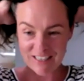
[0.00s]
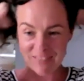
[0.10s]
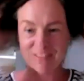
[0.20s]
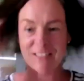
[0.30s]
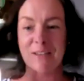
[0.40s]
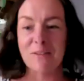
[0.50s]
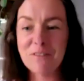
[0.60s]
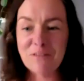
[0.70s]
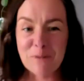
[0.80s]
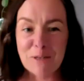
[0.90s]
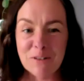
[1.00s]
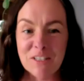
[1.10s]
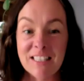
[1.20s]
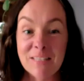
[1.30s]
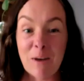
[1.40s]
and I'm really sorry for everybody
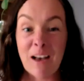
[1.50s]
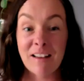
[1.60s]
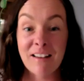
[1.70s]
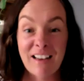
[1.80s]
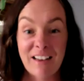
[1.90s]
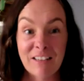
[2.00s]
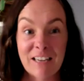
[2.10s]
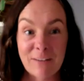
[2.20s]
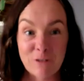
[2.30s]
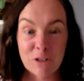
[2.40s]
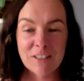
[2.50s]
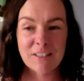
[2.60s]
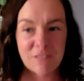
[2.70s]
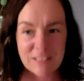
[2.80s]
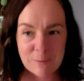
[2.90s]
watching this, but I'm going to have to go
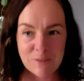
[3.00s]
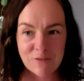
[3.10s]
to